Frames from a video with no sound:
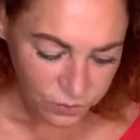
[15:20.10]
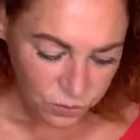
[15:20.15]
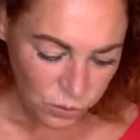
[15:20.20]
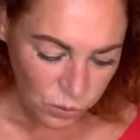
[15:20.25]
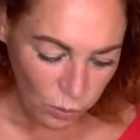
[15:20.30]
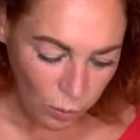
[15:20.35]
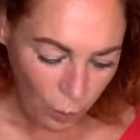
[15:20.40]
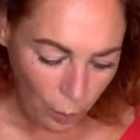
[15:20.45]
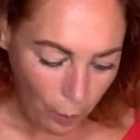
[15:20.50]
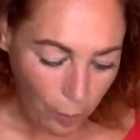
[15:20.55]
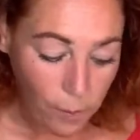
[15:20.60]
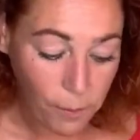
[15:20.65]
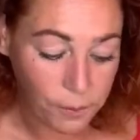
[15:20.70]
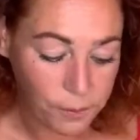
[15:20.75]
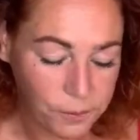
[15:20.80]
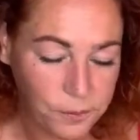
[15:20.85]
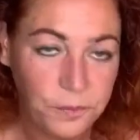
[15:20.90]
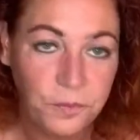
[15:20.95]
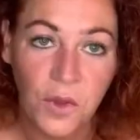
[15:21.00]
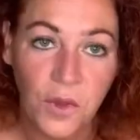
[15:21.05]
Mm.
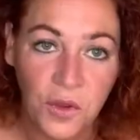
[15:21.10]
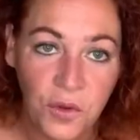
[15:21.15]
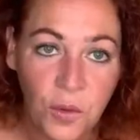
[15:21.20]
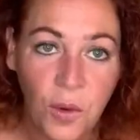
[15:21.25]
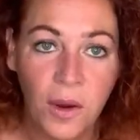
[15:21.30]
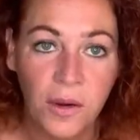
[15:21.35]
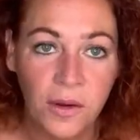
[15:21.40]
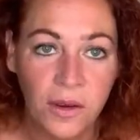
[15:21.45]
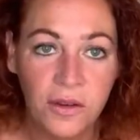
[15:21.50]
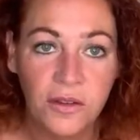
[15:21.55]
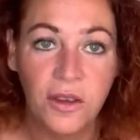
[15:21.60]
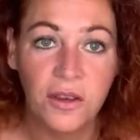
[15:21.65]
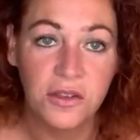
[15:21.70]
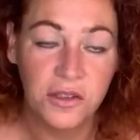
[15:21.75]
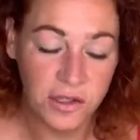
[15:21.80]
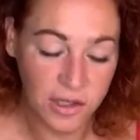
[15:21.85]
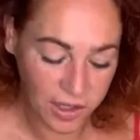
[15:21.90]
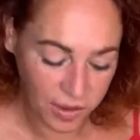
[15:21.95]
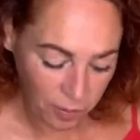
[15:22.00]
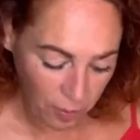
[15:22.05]
It's quite nice actually.